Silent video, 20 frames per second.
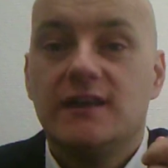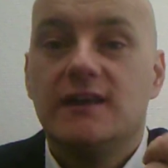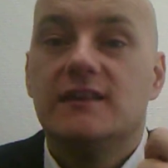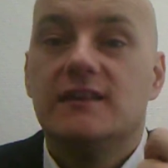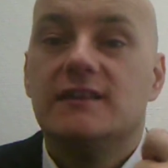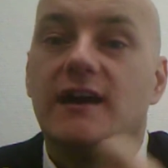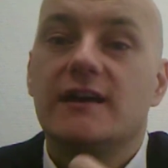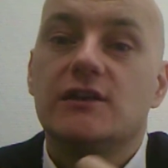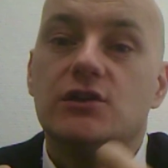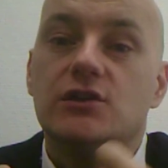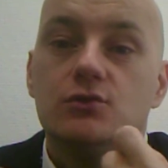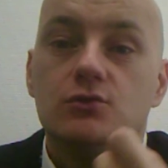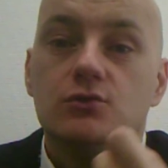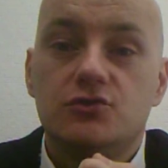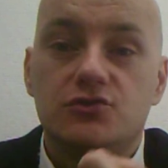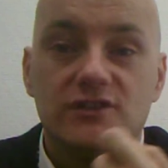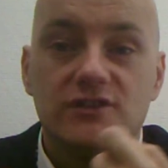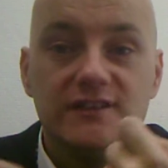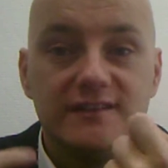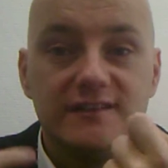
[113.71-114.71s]
that
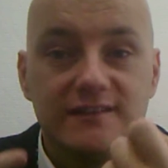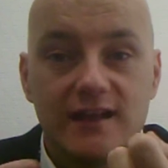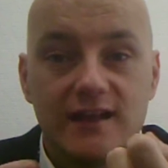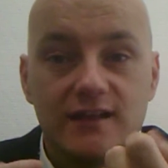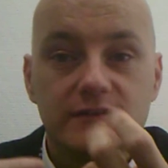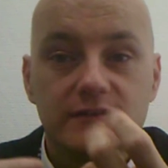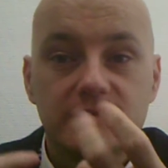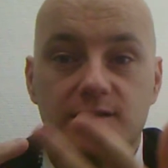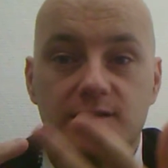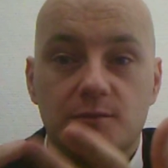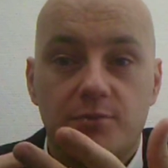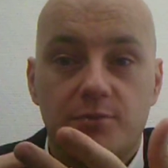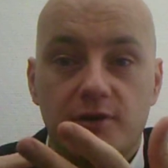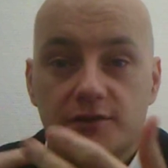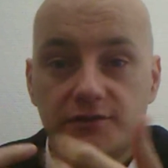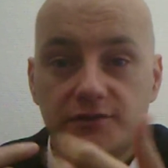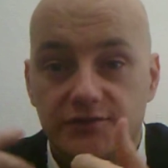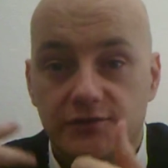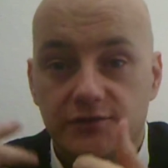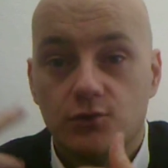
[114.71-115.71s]
usually tells the
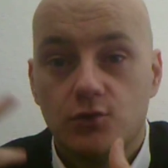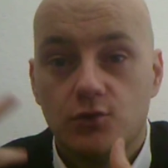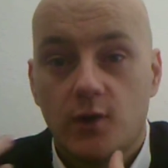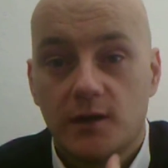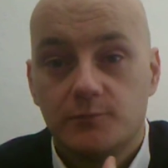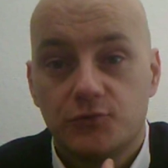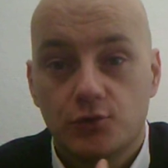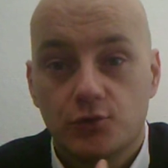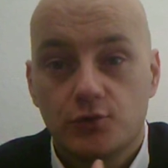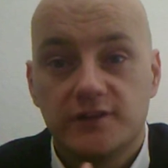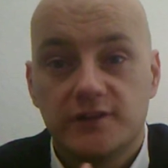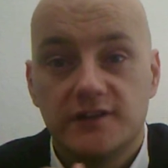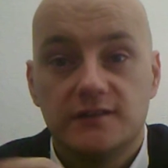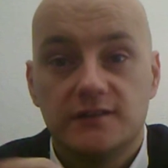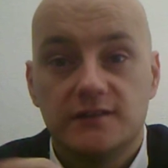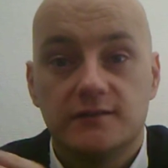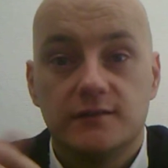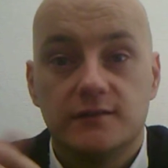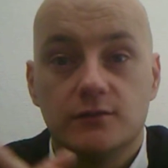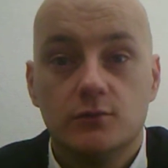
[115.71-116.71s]
person who I'm
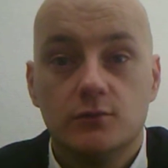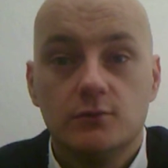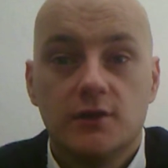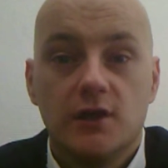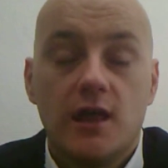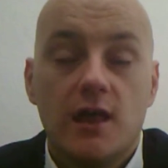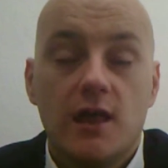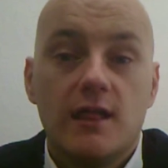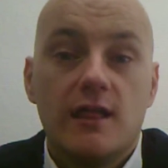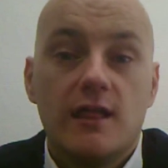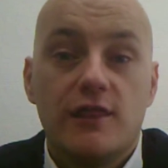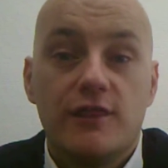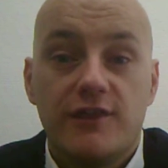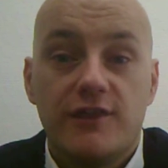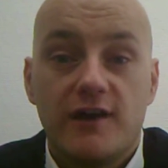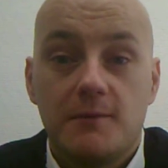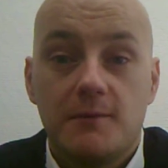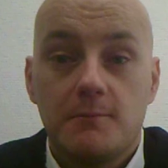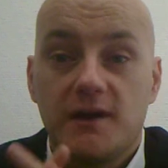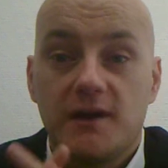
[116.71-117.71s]
talking to
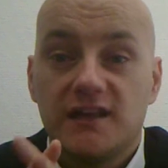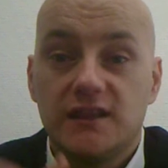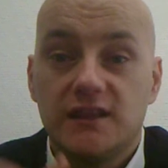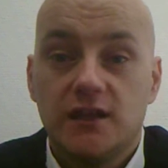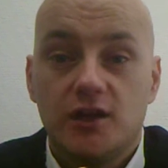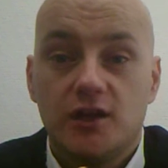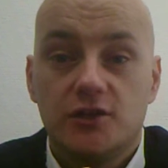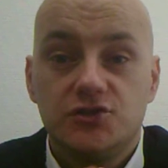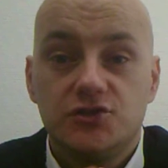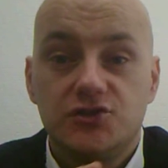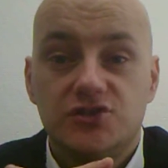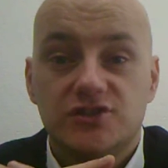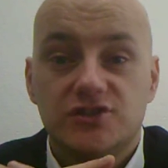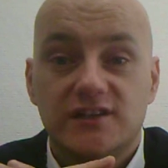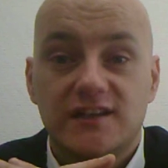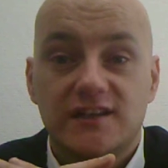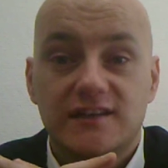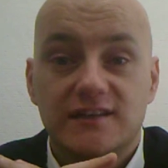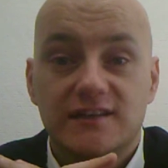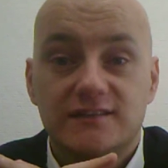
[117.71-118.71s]
that my lunch
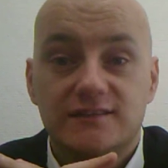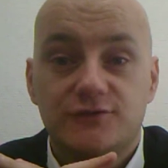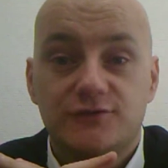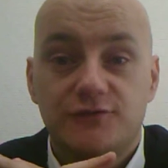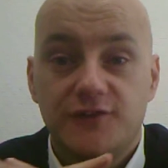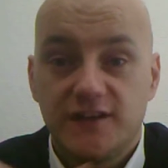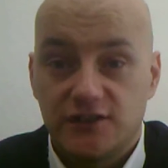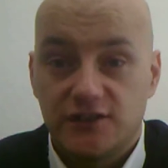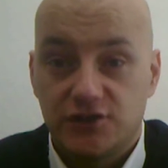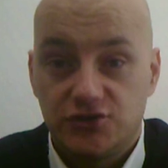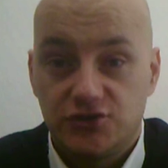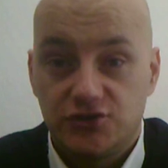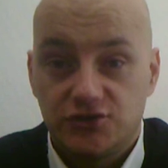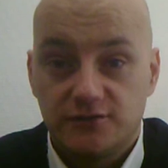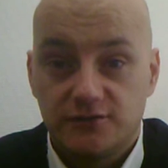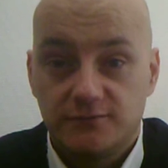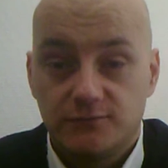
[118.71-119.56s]
is finished.